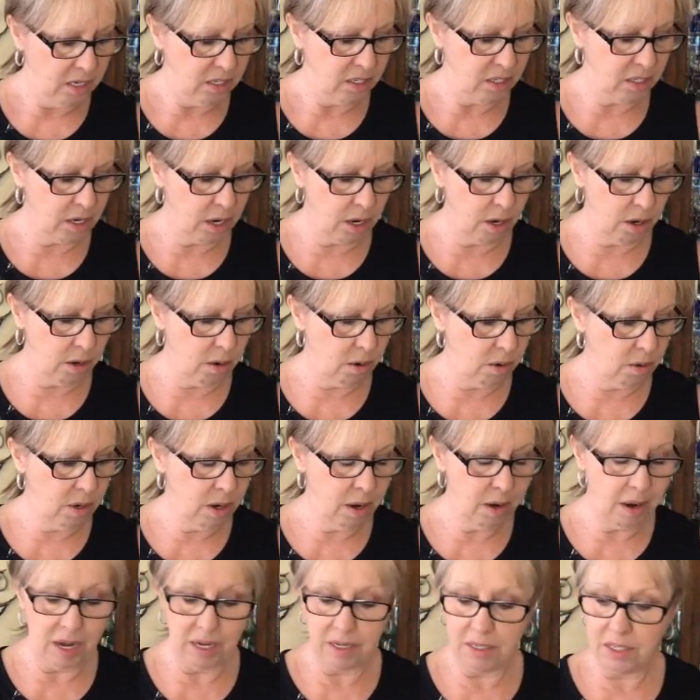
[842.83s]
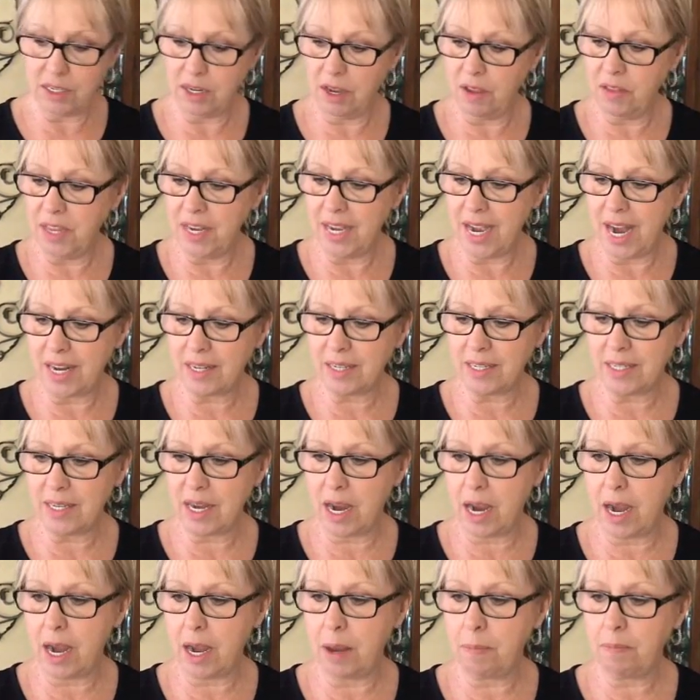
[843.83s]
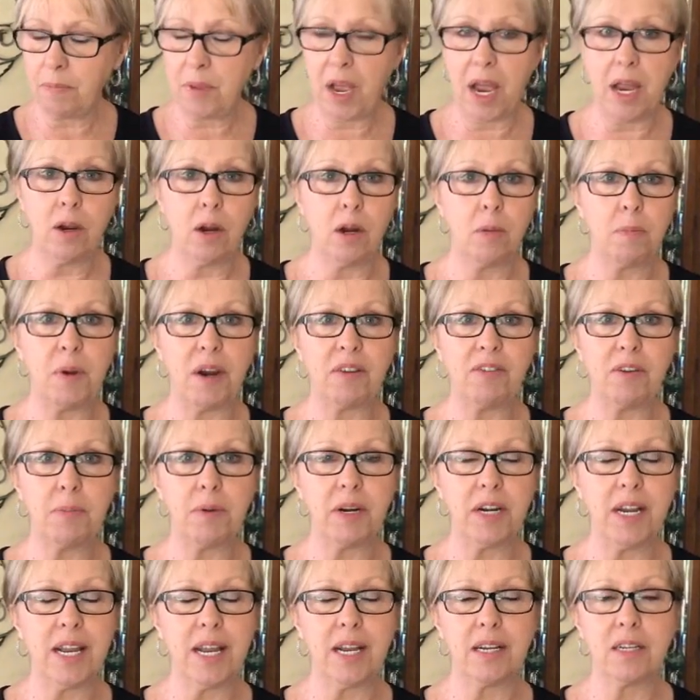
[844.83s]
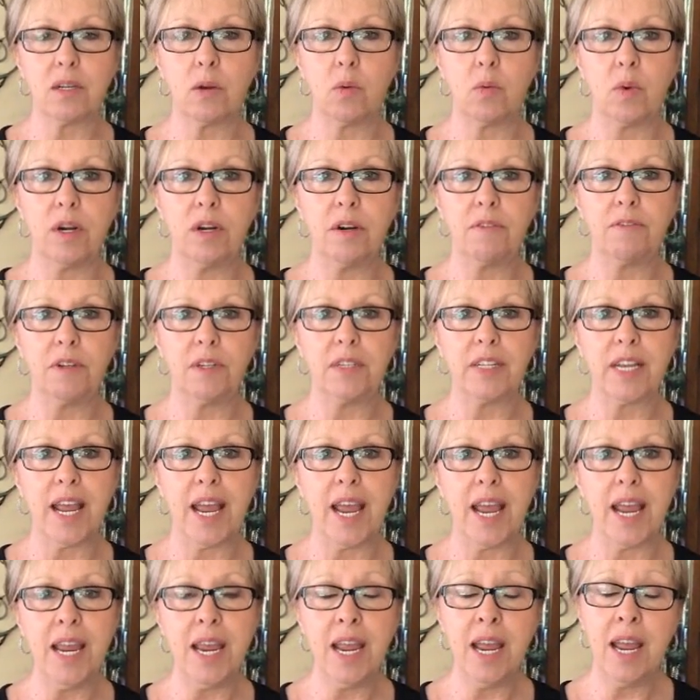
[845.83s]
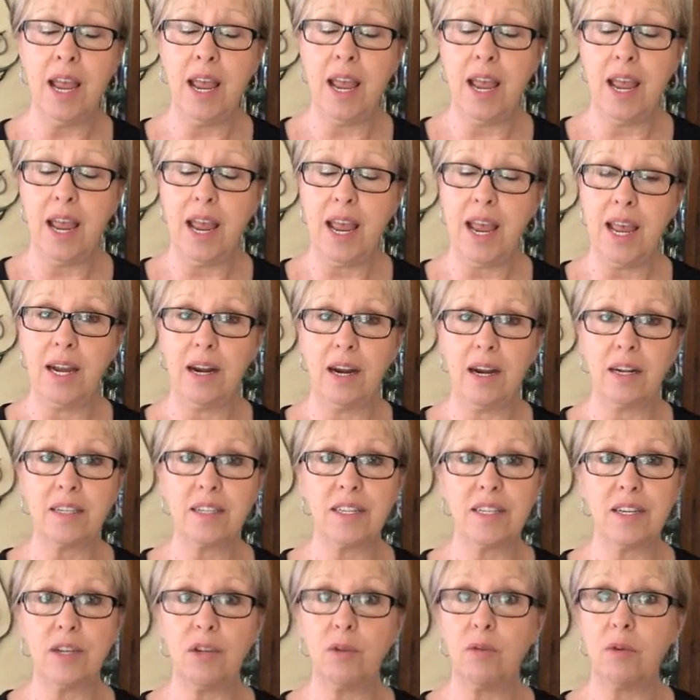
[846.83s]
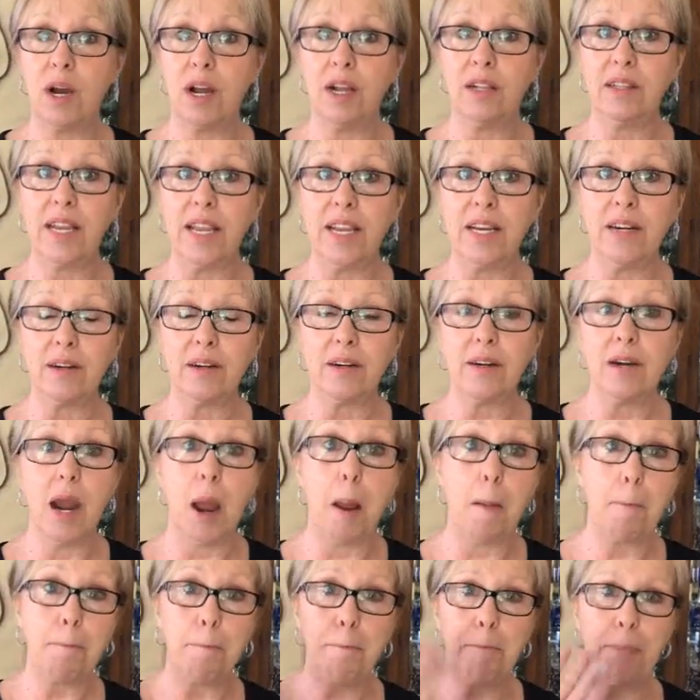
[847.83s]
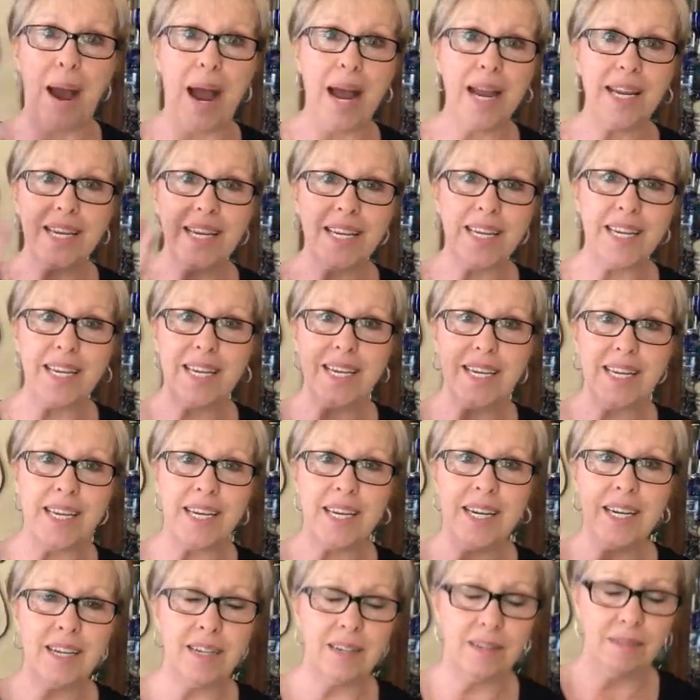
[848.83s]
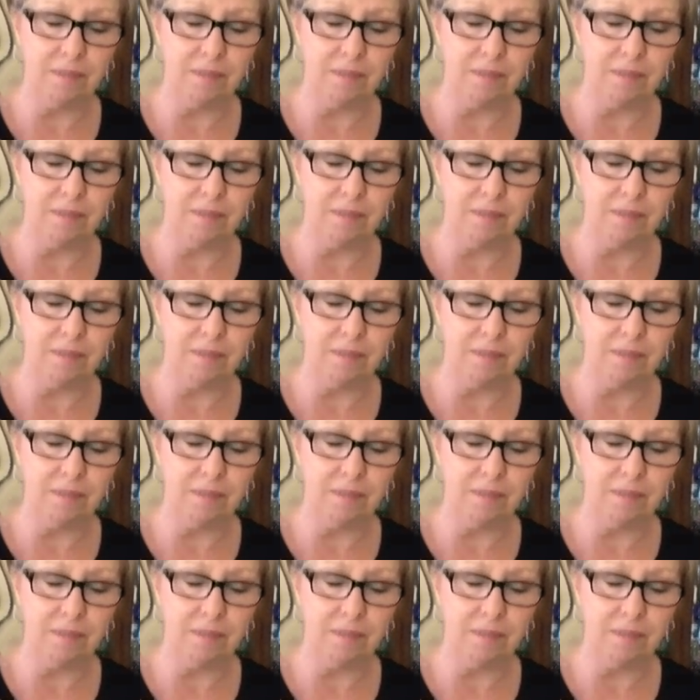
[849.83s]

So until the next time, I hope everybody has a wonderful day and I'll see you all later. Bye.